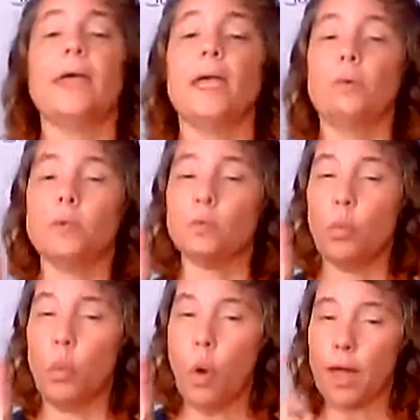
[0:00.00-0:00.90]
It was
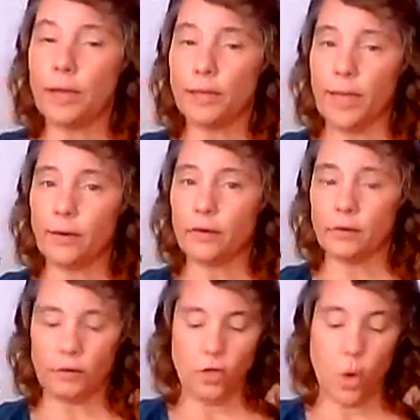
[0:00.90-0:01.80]
one letter.
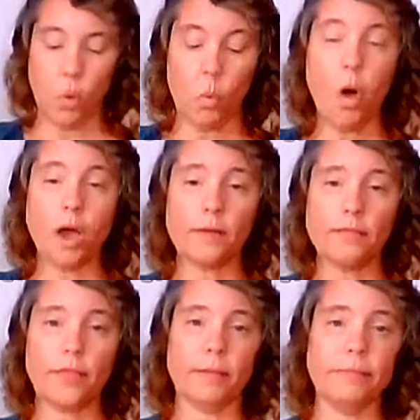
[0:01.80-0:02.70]
One
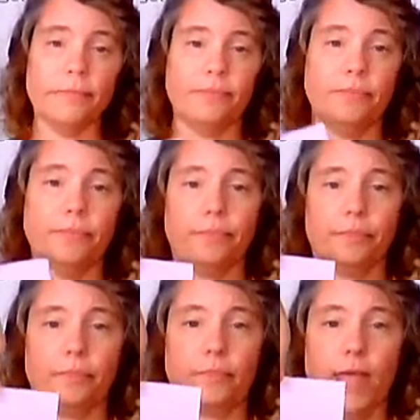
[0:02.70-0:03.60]
of them
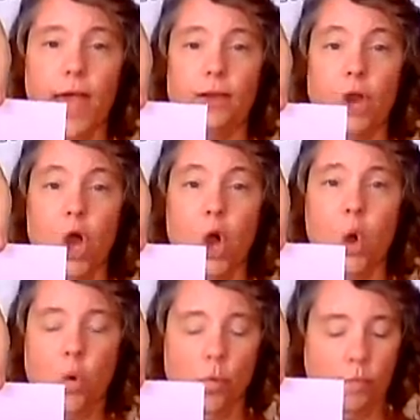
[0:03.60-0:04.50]
had an
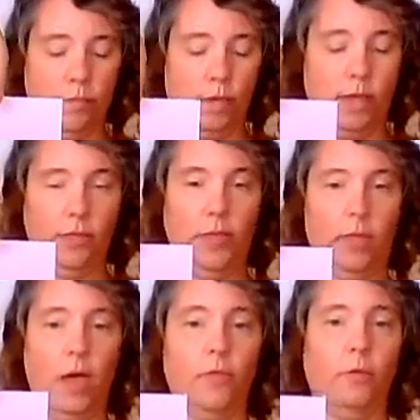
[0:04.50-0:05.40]
O, and the
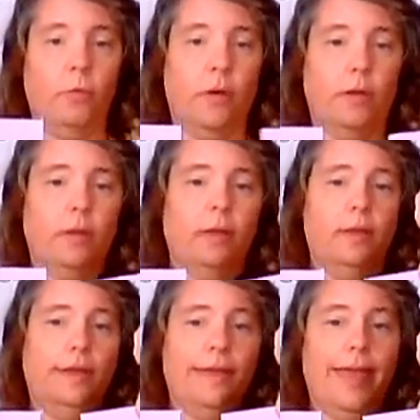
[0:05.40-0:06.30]
other one
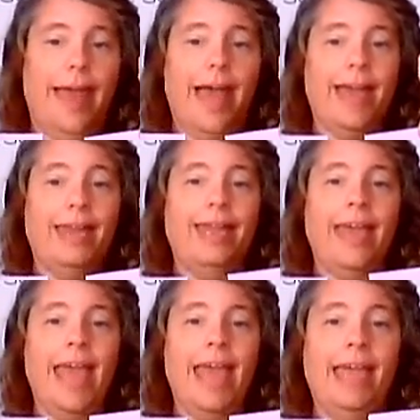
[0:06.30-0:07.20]
had an
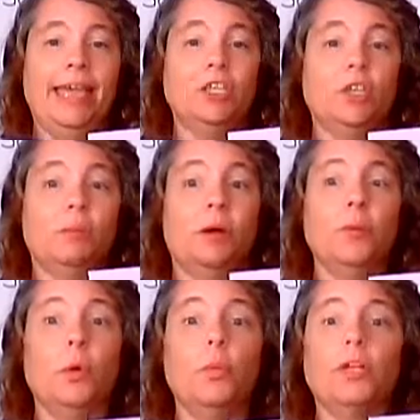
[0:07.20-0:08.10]
A. Do you
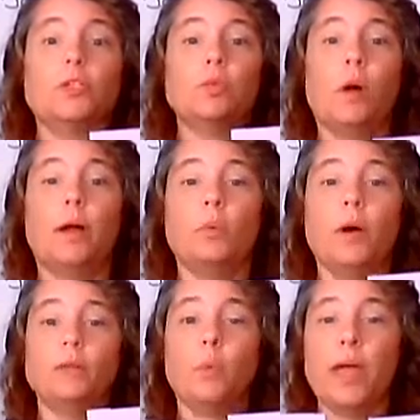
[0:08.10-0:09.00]
remember which one
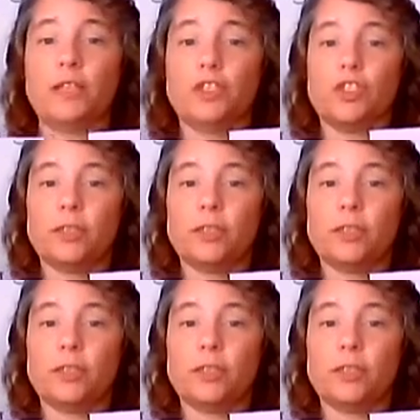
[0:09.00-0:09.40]
was which?